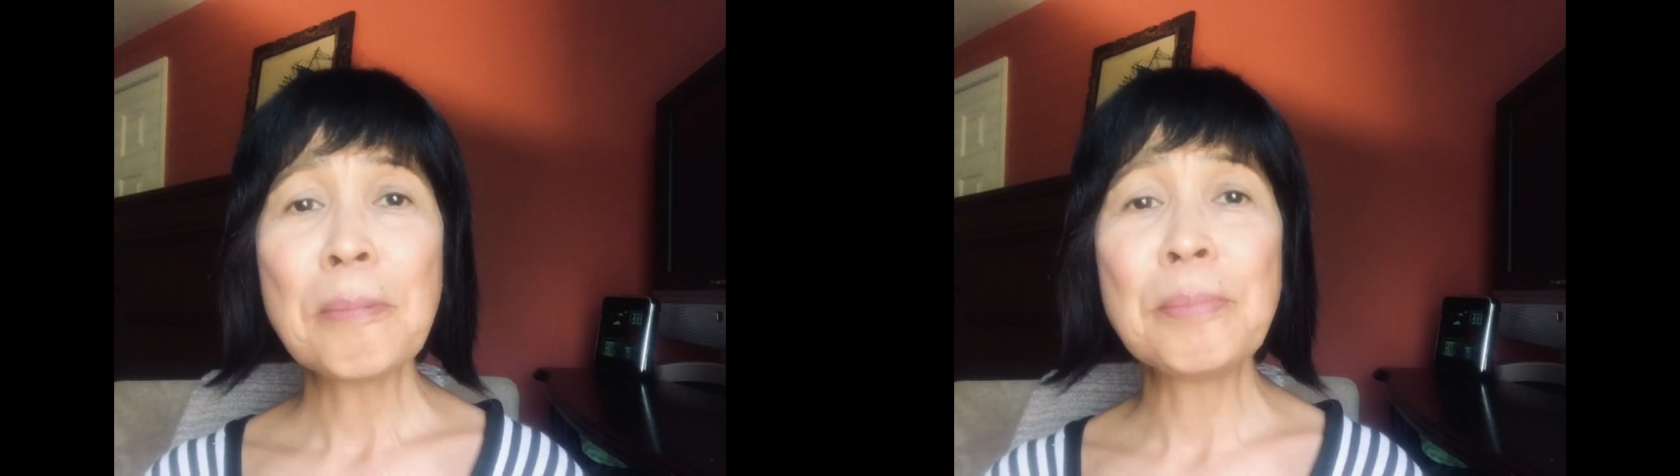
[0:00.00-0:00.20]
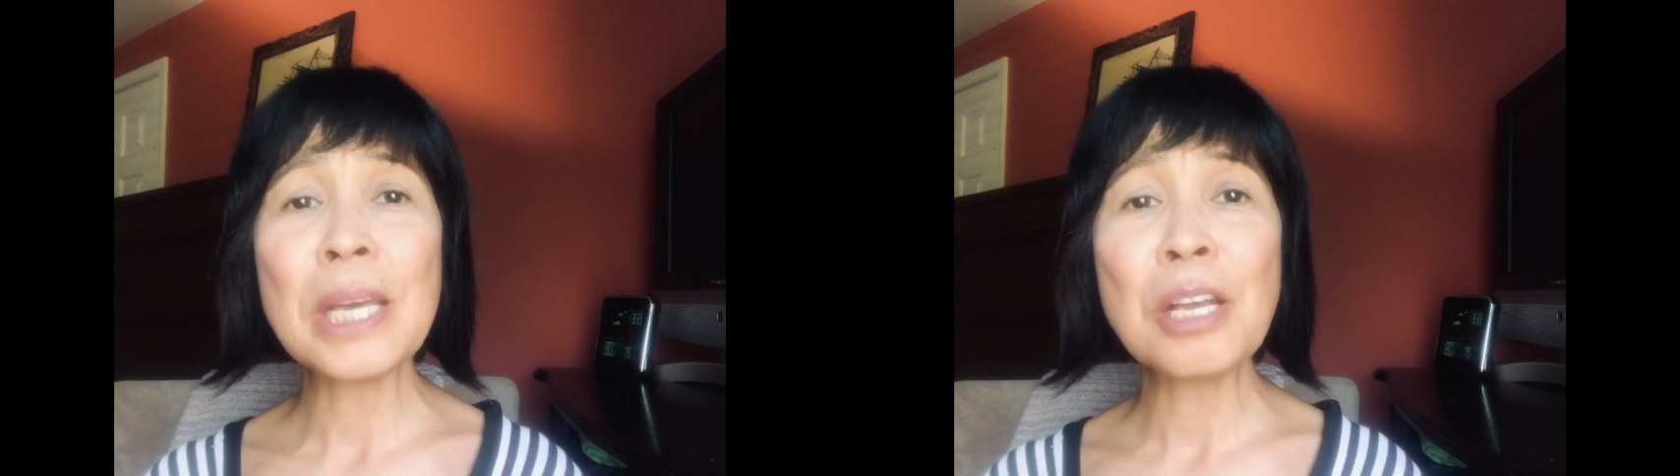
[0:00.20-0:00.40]

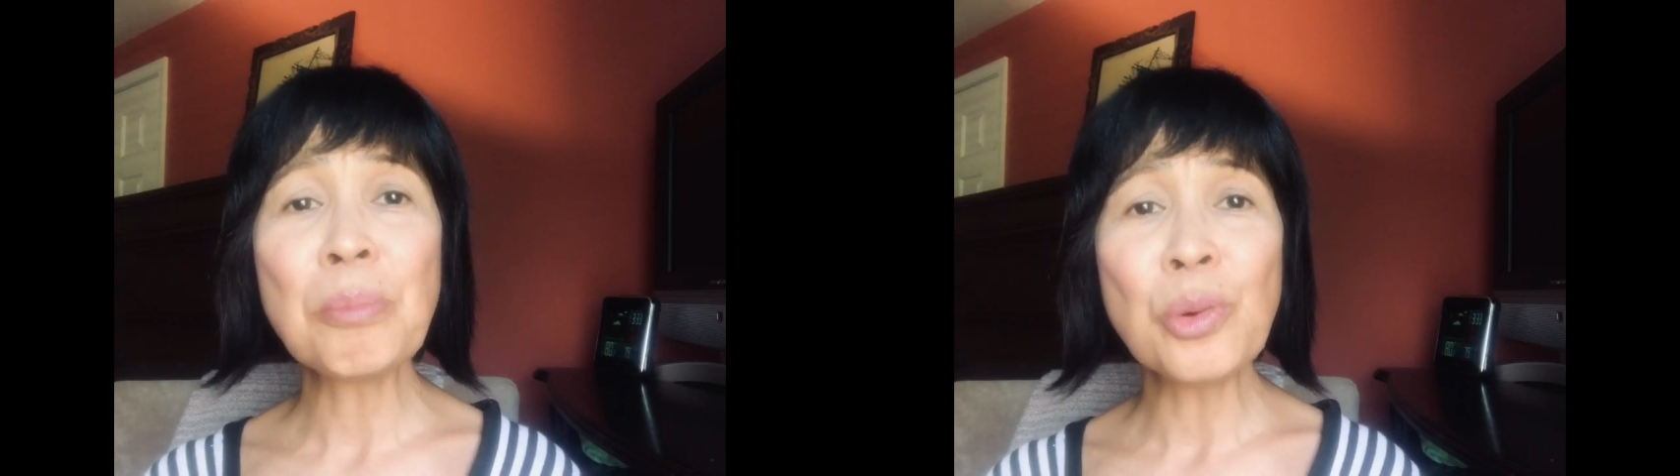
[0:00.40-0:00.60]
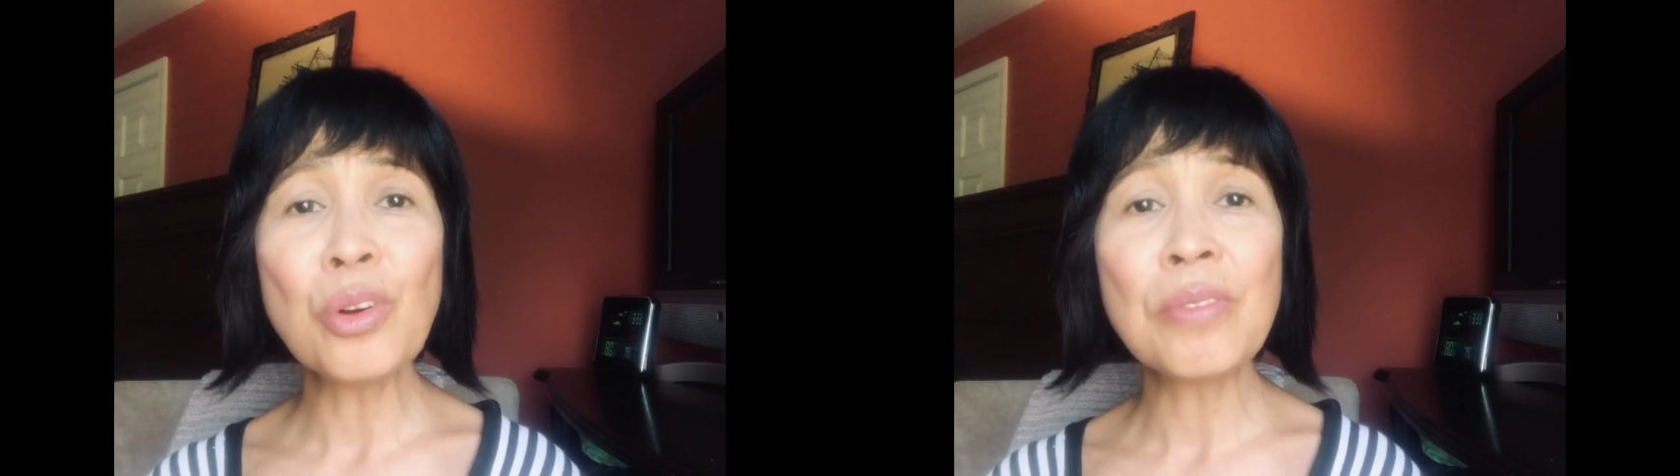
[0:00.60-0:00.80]
being
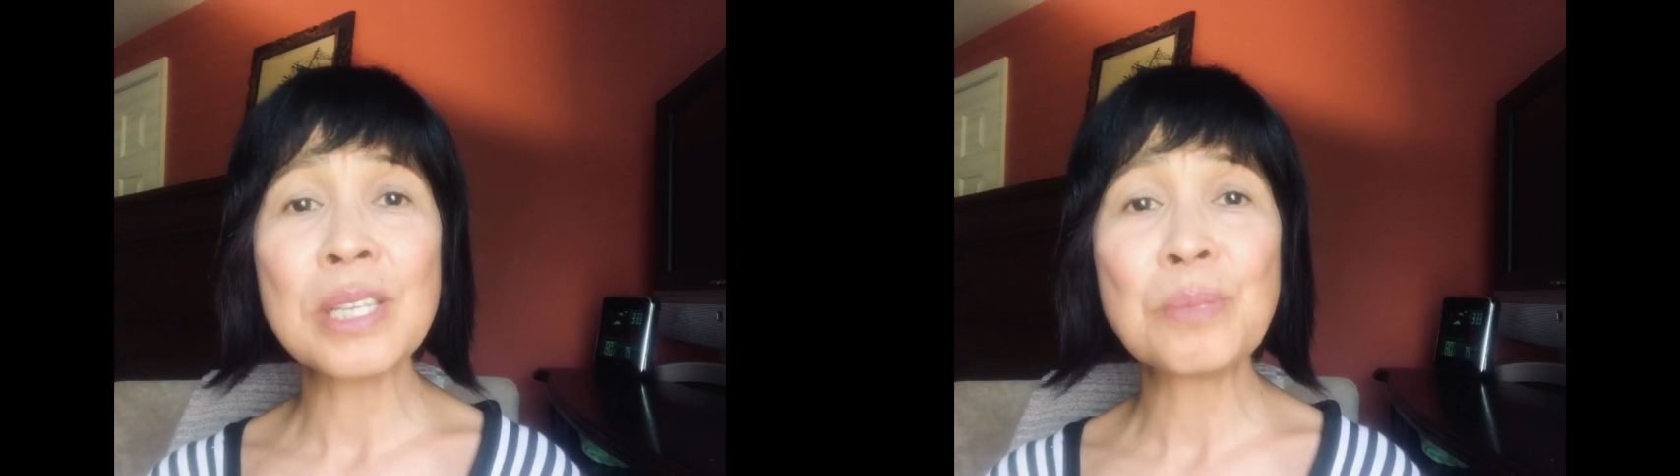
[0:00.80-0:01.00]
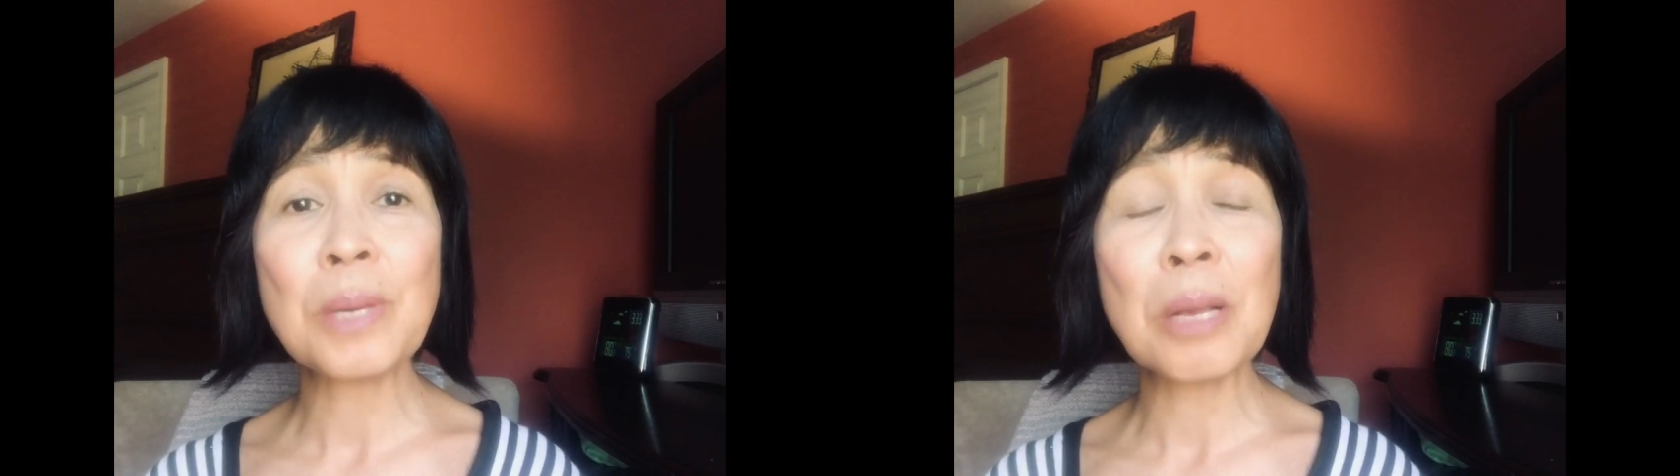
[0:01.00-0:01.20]
moved as
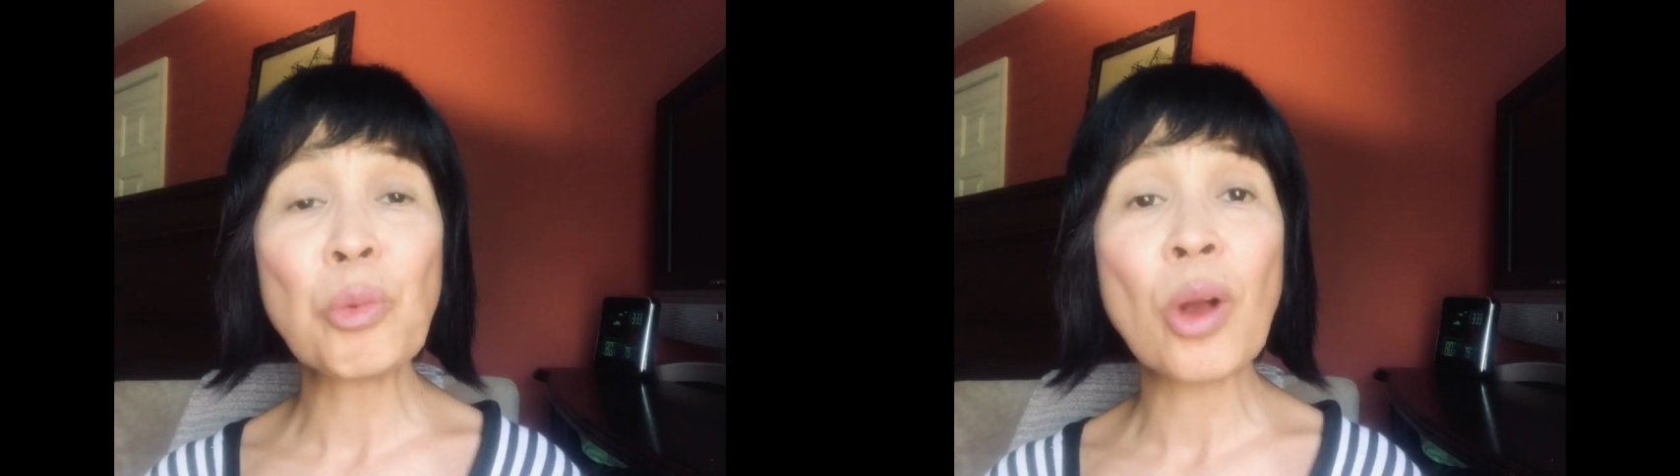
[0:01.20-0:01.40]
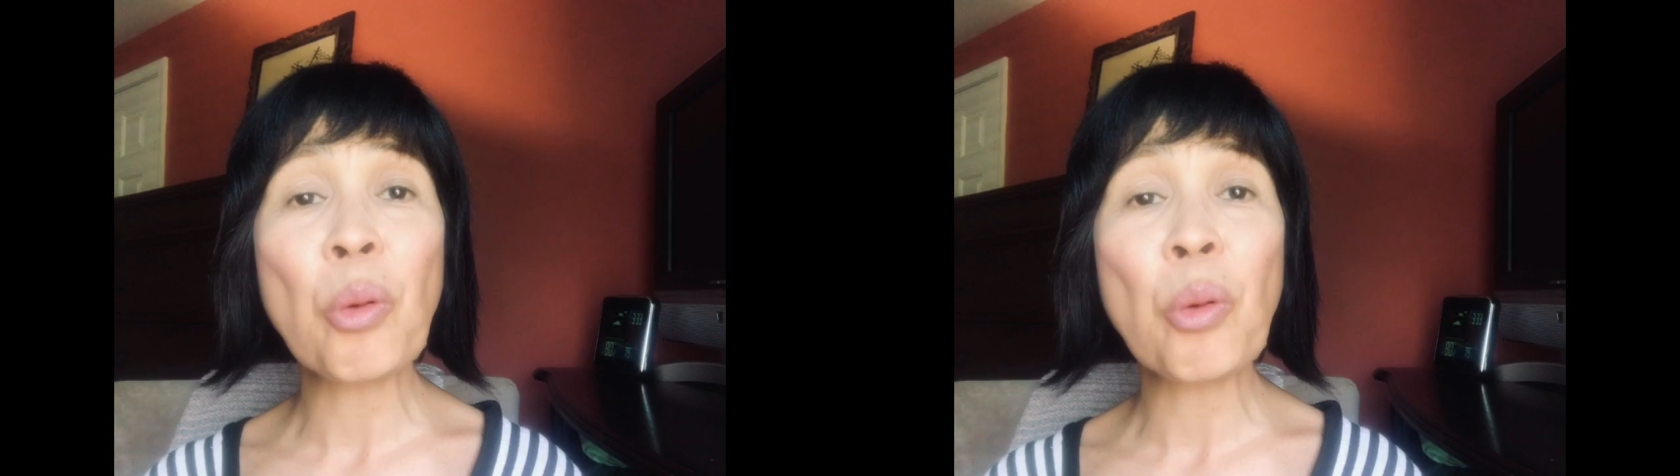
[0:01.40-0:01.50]
being more